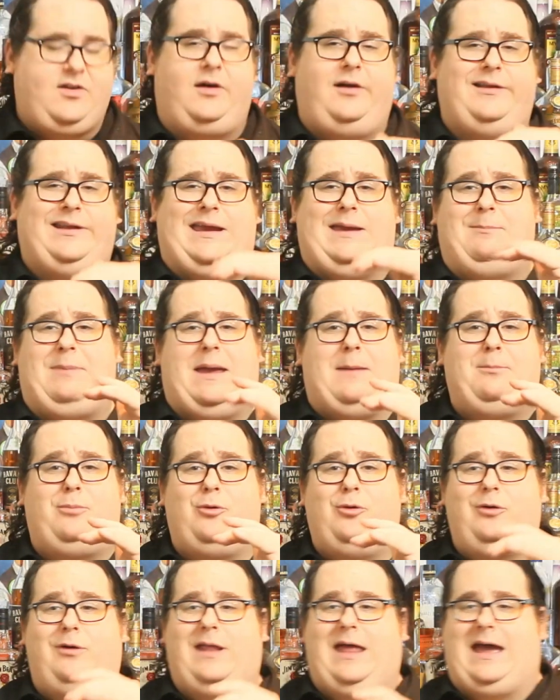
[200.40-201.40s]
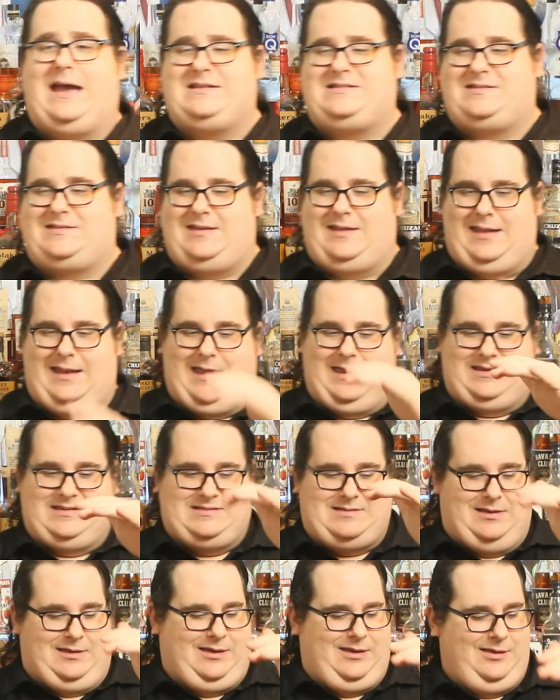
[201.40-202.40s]
called a bamboo glass.
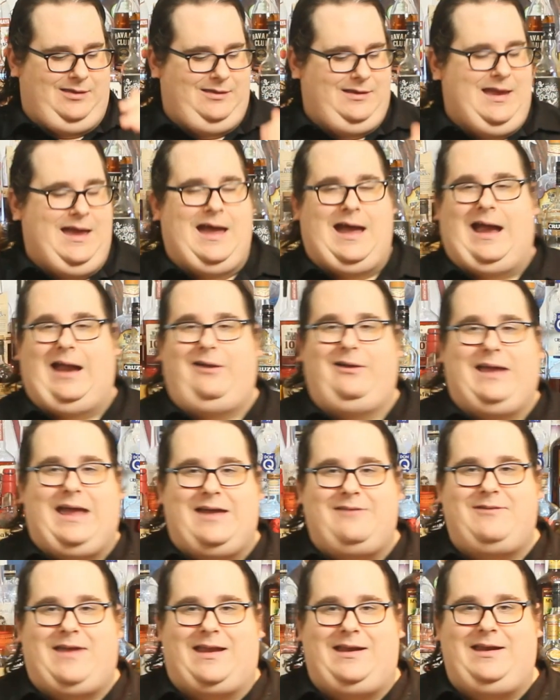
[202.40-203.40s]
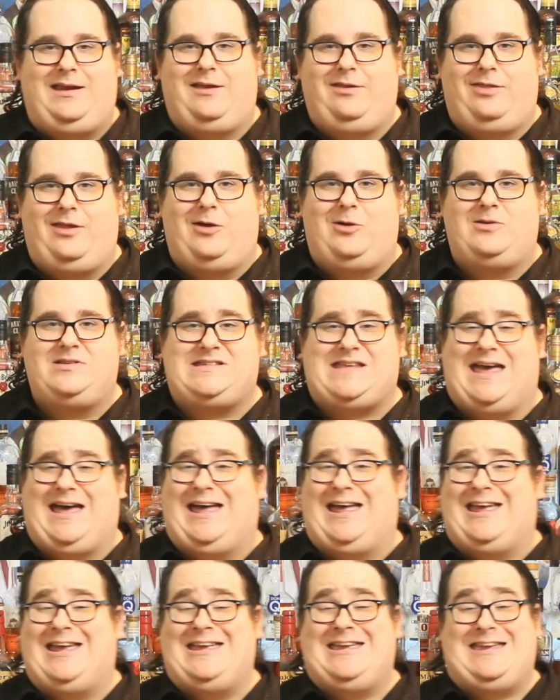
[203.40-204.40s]
Nice tall. I don't have any of those
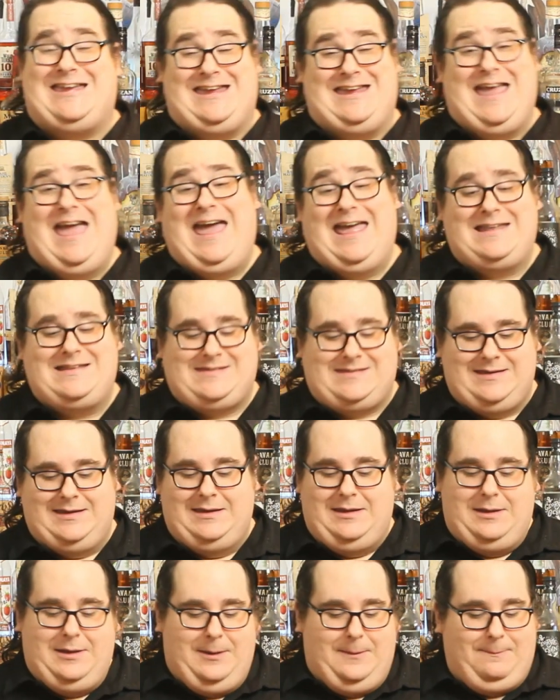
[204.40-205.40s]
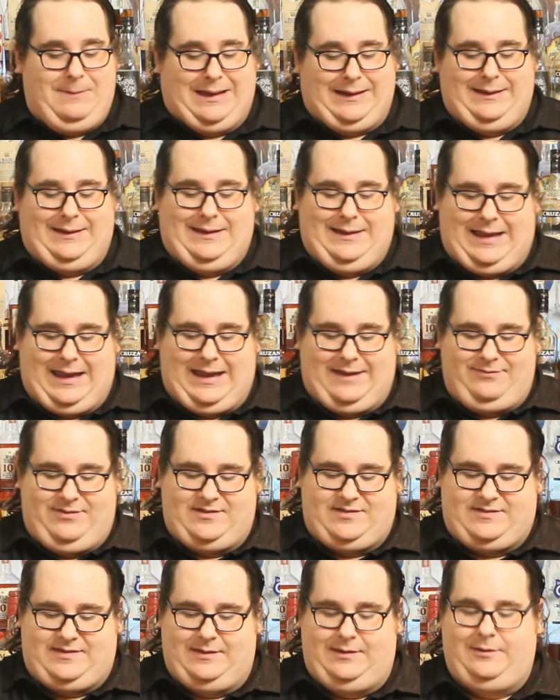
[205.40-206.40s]
yet, but I have
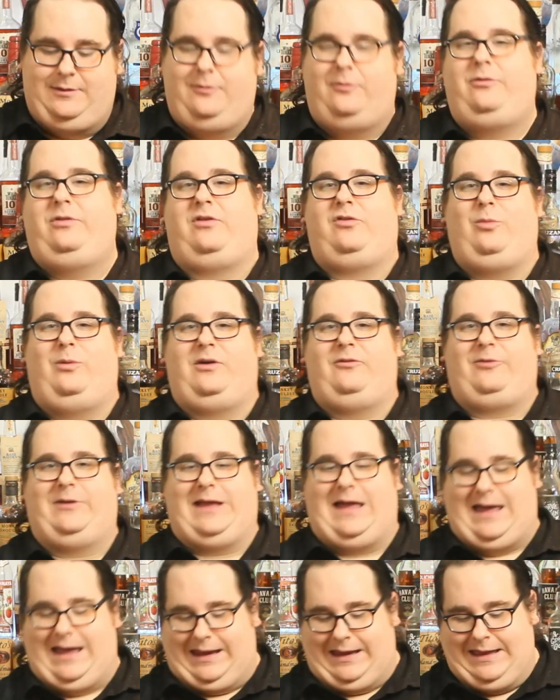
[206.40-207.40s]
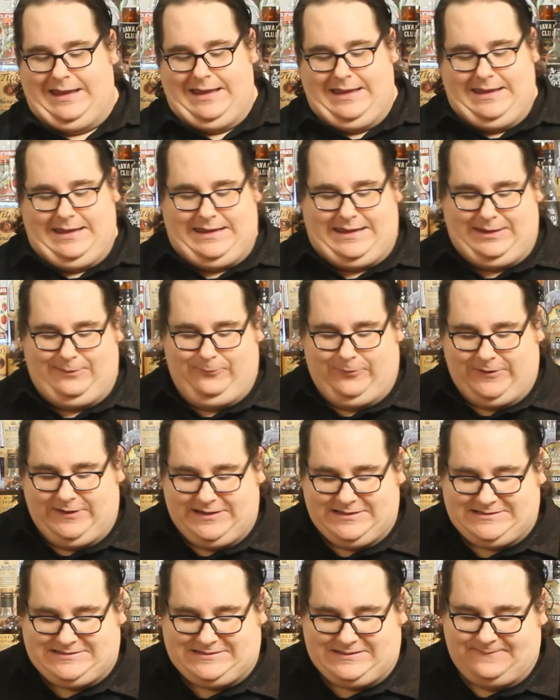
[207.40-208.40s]
this wonderful guy. He will
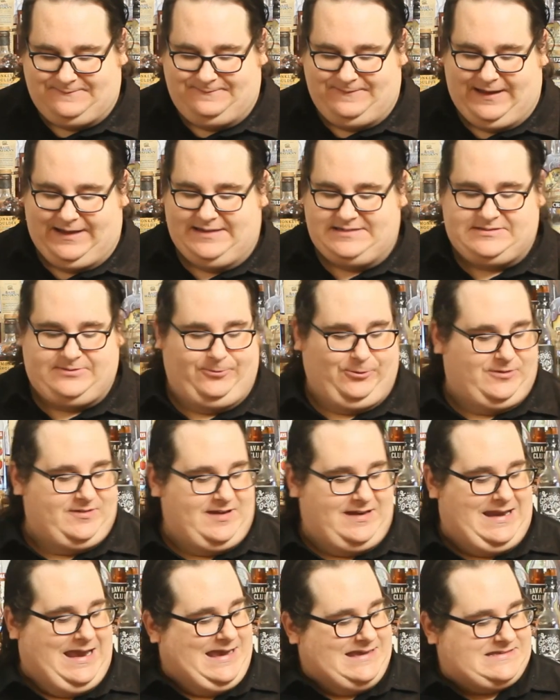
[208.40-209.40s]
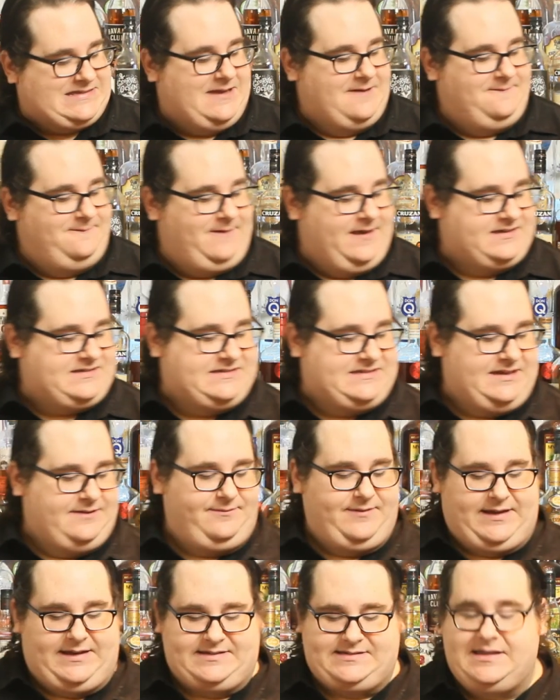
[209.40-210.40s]
suffice for today's
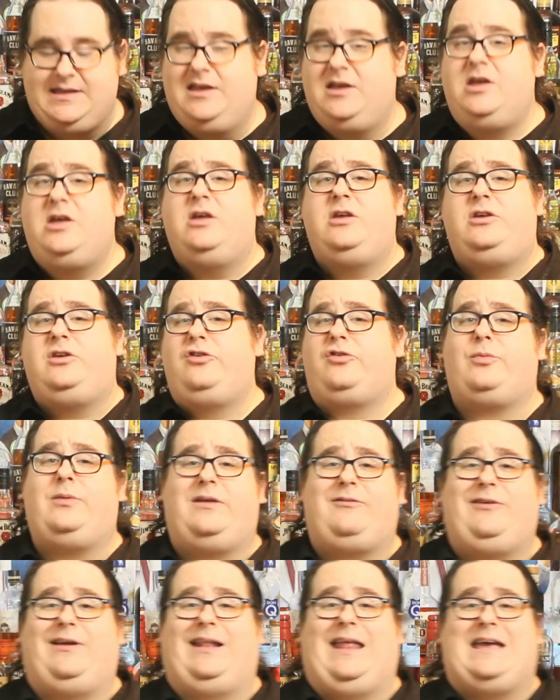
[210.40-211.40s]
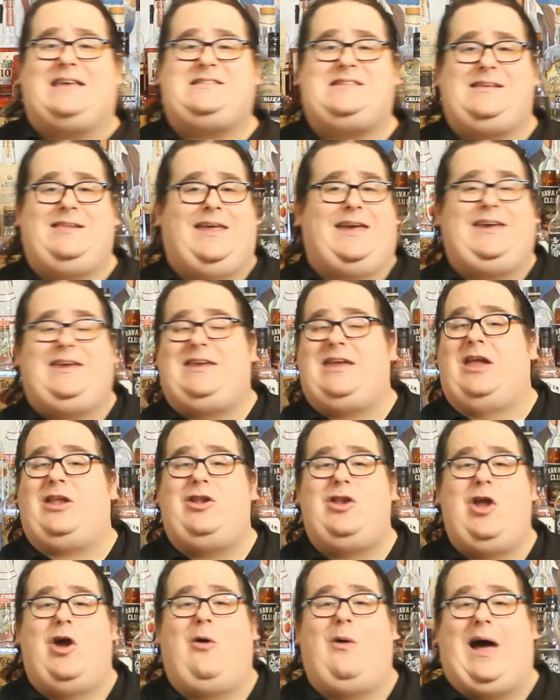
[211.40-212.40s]
festivities. Use whatever glass you like. You
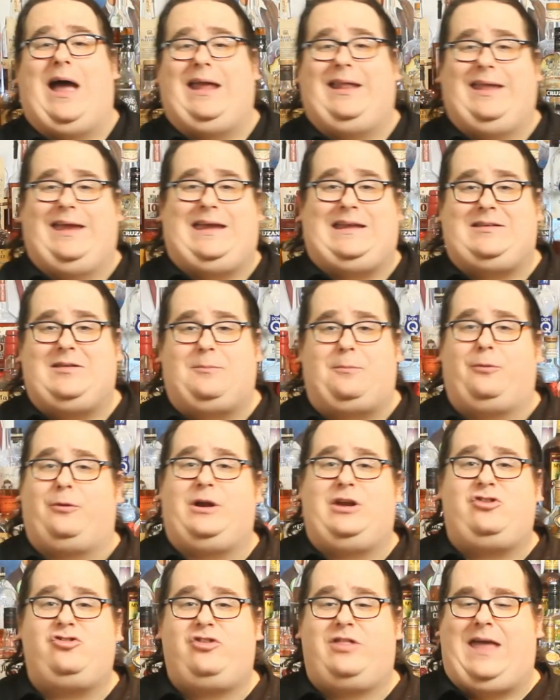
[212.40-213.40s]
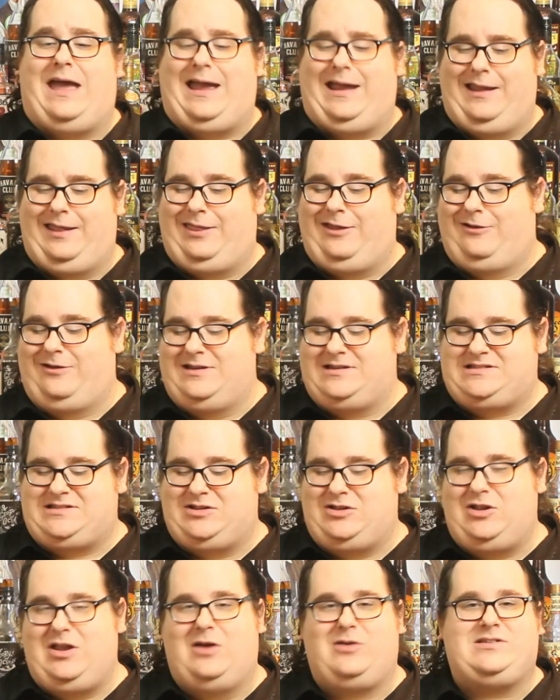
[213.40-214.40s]
know I like to preach that. There is
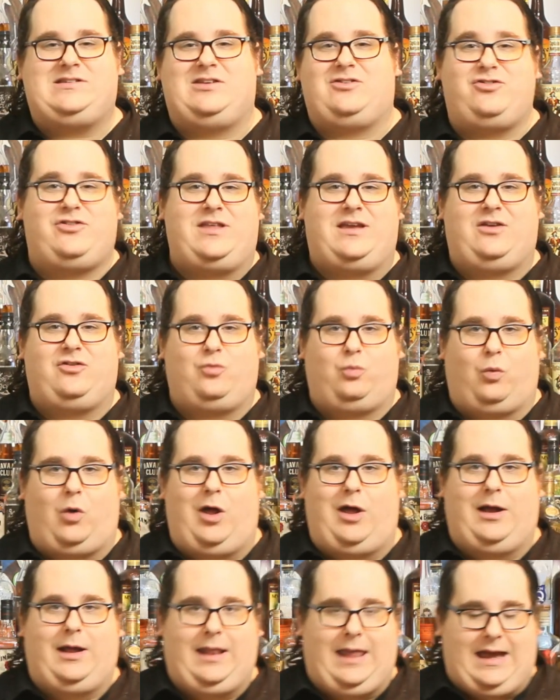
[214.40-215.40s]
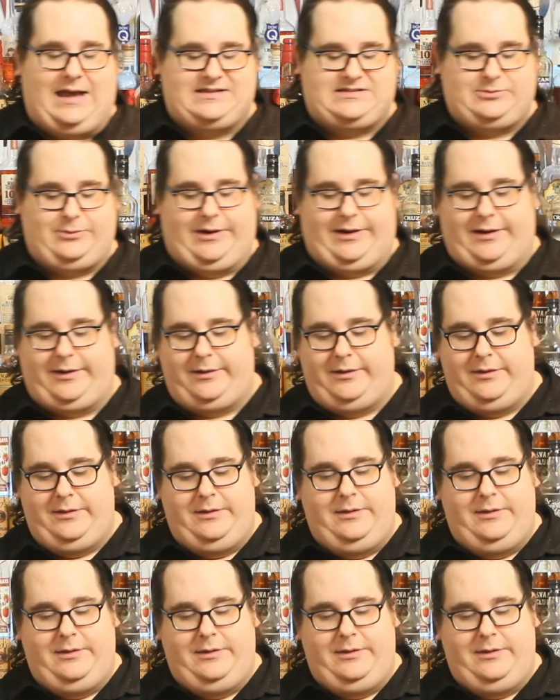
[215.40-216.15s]
no such thing as wrong glassware.